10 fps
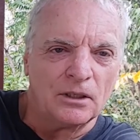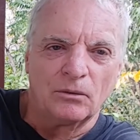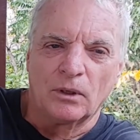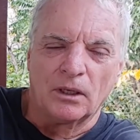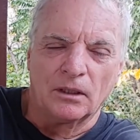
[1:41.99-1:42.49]

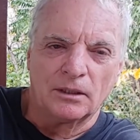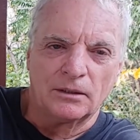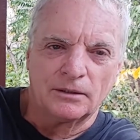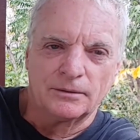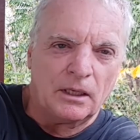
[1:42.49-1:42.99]
Well,
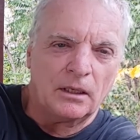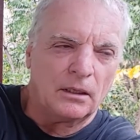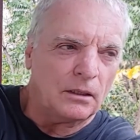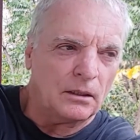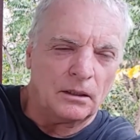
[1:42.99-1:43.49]

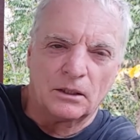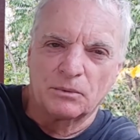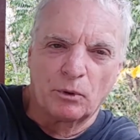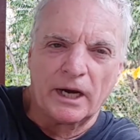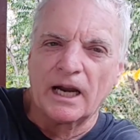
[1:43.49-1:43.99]
he
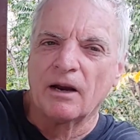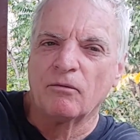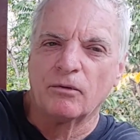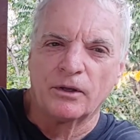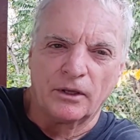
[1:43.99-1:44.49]
sprayed
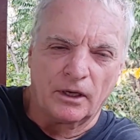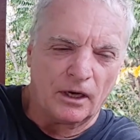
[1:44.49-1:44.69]
everything,